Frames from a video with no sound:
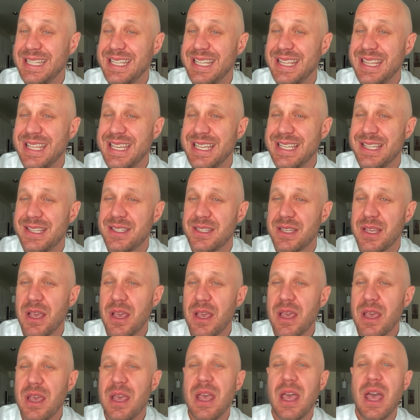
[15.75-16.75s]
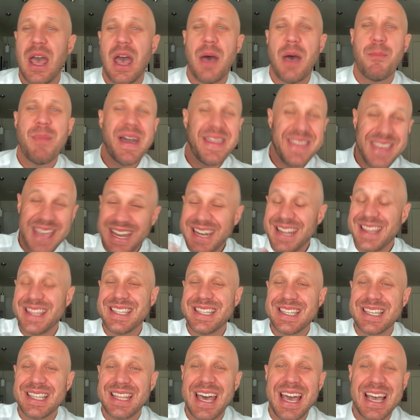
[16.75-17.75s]
to this. By the end of this
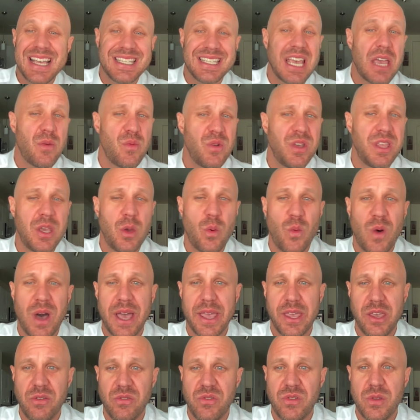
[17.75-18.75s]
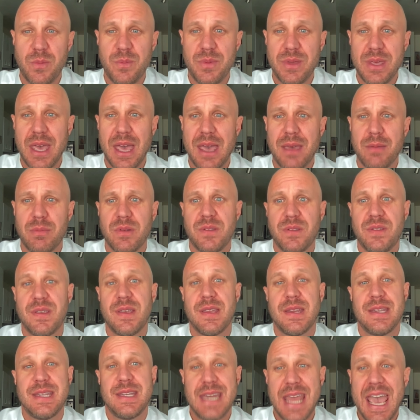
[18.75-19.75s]
class, I really want you to be able to
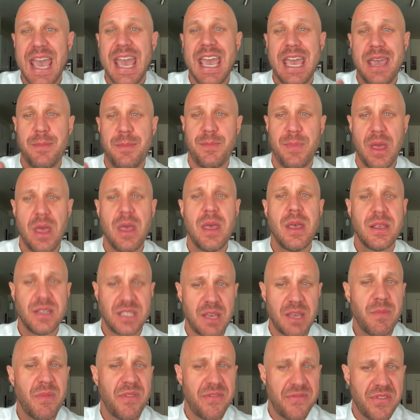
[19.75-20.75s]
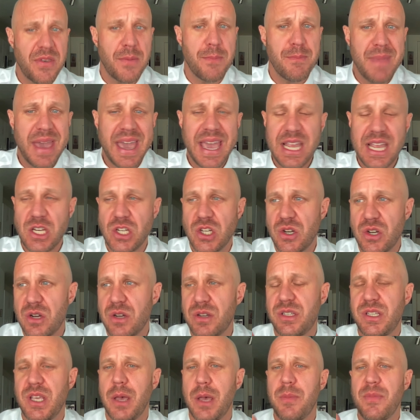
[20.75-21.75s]
name some of the major
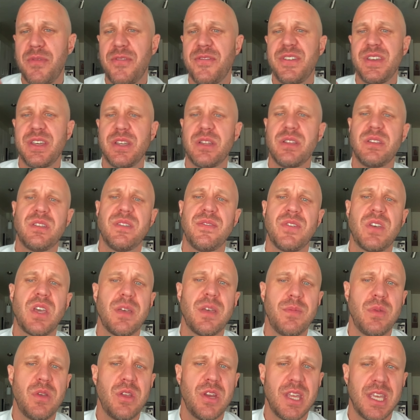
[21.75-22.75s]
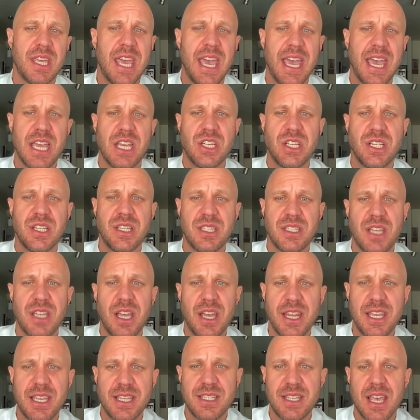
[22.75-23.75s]
subfields of communication
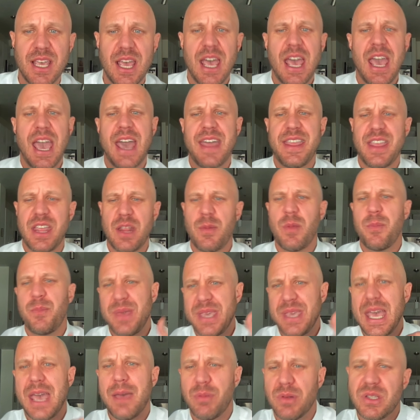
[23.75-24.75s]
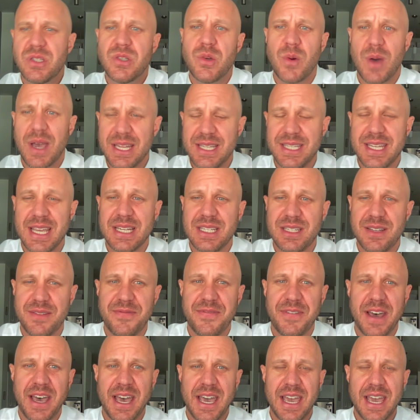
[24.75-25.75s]
studies and then be able to
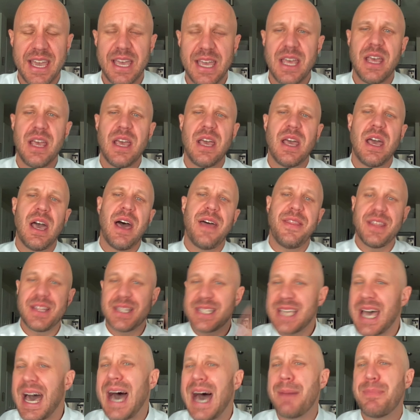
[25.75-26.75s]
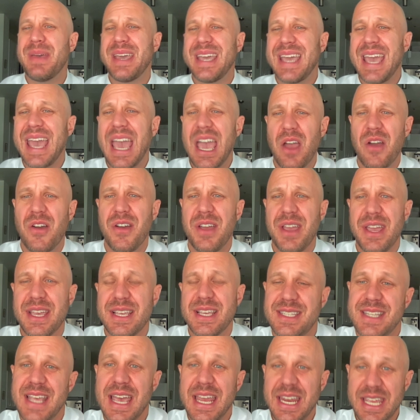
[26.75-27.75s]
identify the topic areas
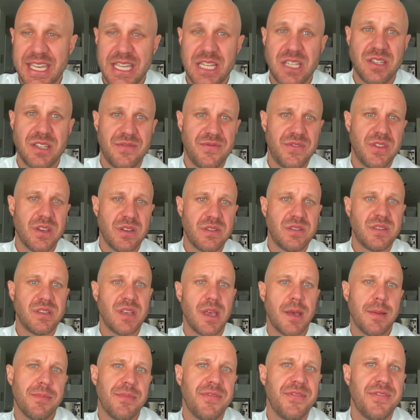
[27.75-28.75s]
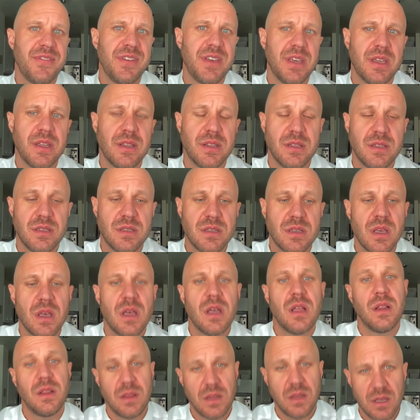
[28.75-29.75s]
that each of those subfields
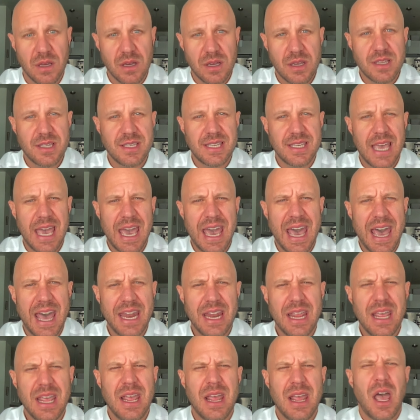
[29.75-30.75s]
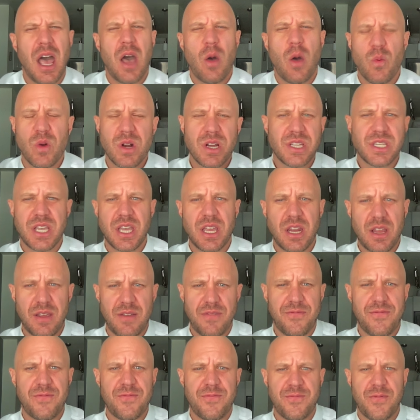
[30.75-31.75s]
looks at. We're just going to
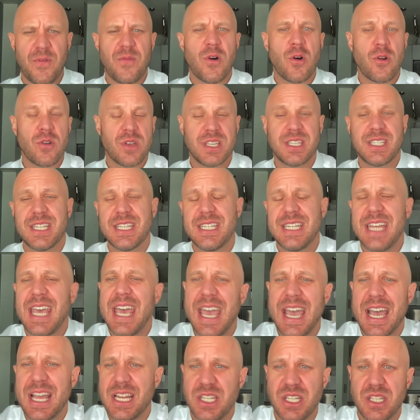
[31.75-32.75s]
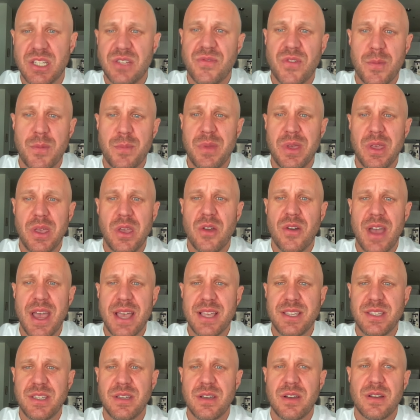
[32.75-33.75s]
focus today on just
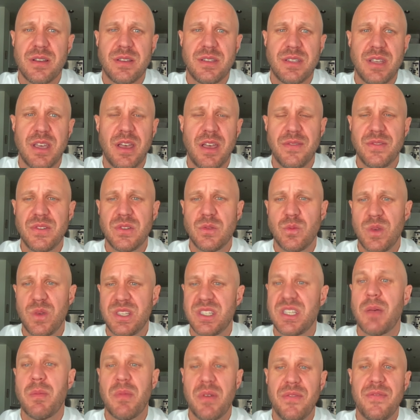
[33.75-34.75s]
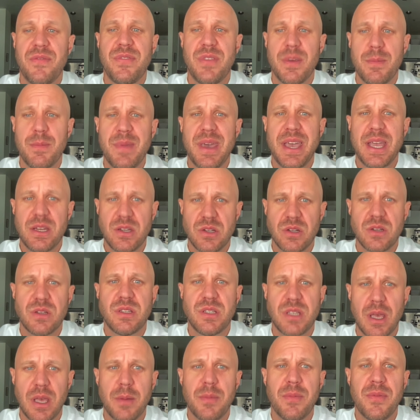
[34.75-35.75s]
familiarizing ourselves with some of the major
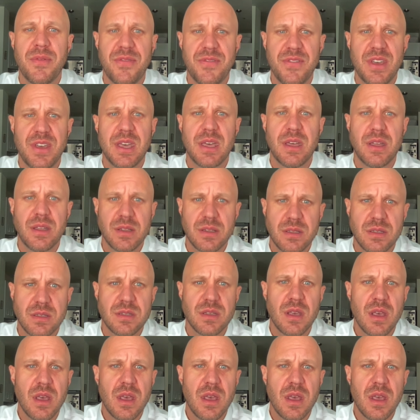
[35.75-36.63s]
subfields.